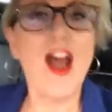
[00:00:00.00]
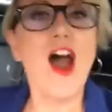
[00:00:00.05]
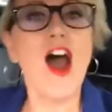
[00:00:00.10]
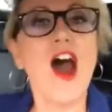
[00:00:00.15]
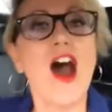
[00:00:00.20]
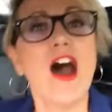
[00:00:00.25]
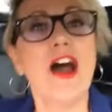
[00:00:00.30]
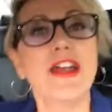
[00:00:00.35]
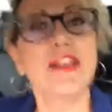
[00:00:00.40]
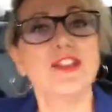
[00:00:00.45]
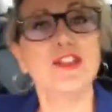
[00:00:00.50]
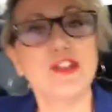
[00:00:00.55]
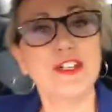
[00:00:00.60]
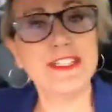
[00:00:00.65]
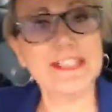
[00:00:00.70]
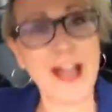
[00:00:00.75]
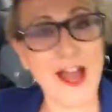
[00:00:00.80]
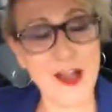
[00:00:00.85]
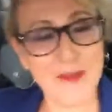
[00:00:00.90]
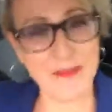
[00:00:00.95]
I
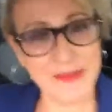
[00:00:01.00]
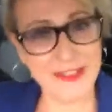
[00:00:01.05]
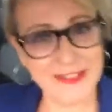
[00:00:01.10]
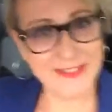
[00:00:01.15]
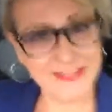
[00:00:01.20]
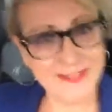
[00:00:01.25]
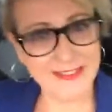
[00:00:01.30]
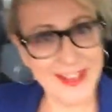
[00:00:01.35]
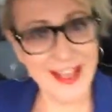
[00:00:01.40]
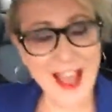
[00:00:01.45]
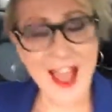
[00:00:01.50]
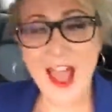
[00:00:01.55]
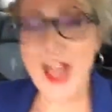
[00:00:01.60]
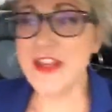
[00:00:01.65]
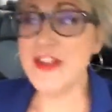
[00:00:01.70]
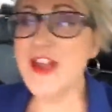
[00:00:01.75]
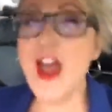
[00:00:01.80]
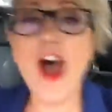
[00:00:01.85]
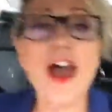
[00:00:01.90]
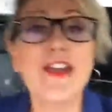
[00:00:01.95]
looked up,
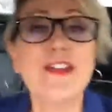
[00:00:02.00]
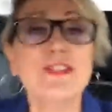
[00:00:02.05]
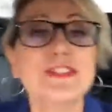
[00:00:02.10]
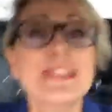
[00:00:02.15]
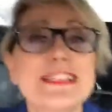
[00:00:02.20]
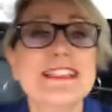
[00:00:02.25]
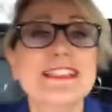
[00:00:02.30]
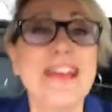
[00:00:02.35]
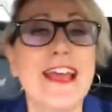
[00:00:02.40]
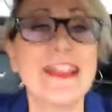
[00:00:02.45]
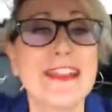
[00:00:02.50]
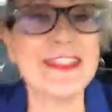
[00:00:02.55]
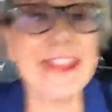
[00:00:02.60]
not only said